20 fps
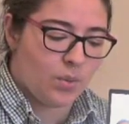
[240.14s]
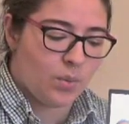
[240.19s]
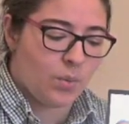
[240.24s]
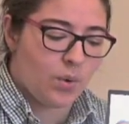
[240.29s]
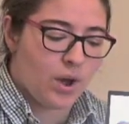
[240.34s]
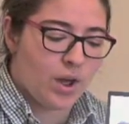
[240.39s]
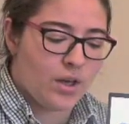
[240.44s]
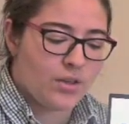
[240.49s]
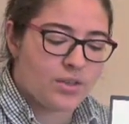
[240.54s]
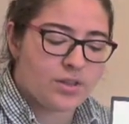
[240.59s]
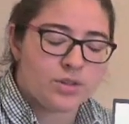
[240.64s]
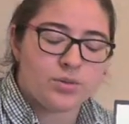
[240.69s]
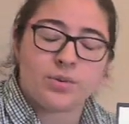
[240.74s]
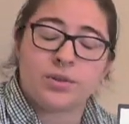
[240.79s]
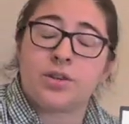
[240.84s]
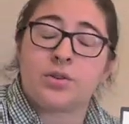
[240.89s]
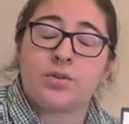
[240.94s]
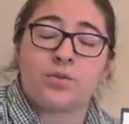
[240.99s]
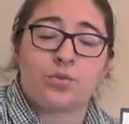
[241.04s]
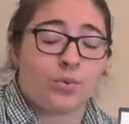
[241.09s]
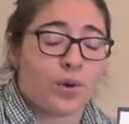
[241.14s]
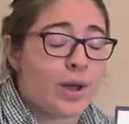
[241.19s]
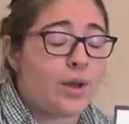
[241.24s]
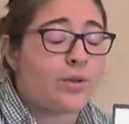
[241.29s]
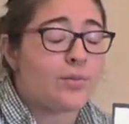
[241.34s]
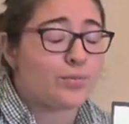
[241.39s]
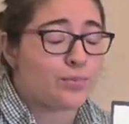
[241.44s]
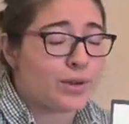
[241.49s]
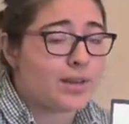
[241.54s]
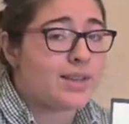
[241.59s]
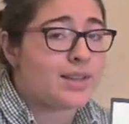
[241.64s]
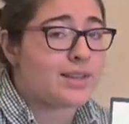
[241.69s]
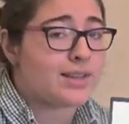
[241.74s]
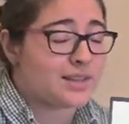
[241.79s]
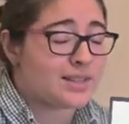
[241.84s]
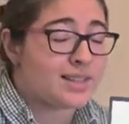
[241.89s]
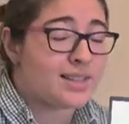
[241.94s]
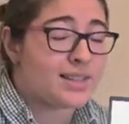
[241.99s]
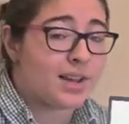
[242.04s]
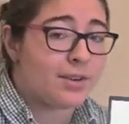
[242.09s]
While this was a groundbreaking
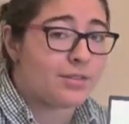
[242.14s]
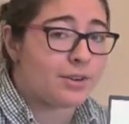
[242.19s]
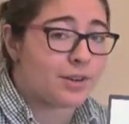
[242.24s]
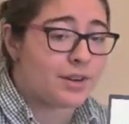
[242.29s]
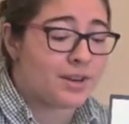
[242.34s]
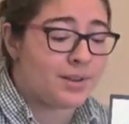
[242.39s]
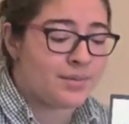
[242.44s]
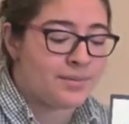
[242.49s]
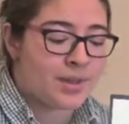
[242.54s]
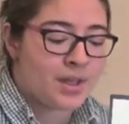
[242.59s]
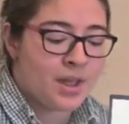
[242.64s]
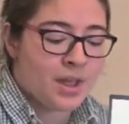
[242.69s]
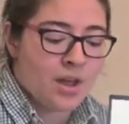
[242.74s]
discovery,